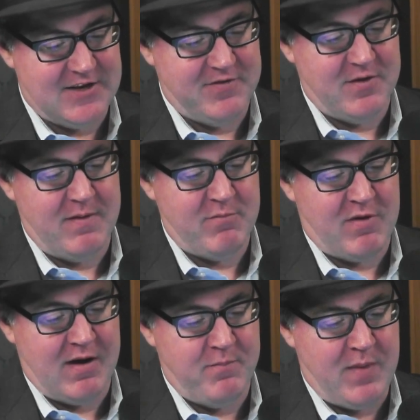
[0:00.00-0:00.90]
So, if you remember
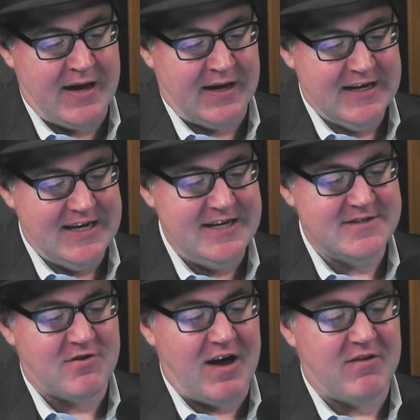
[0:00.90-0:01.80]
right back,
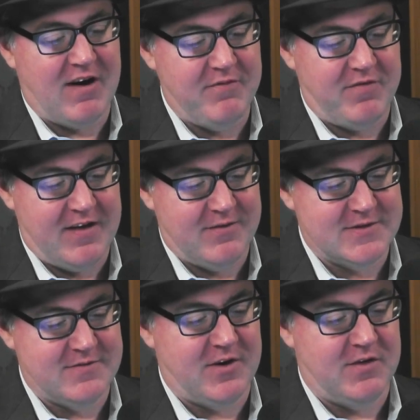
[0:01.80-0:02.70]
his great grandfather
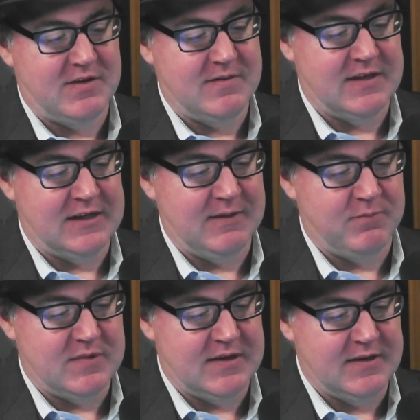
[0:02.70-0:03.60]
was involved in the
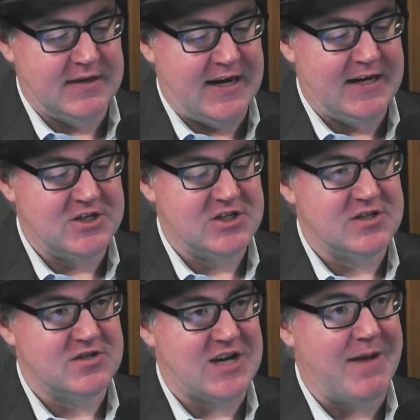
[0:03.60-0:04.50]
Lipton uh, sh-
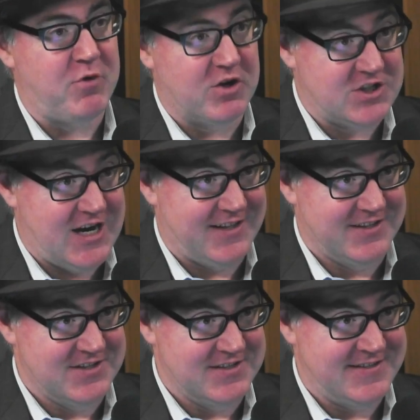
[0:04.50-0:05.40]
Shamrock
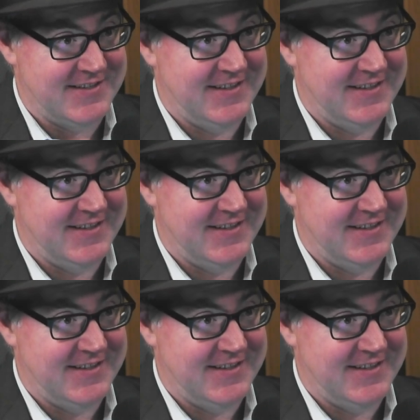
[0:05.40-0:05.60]
Challenges.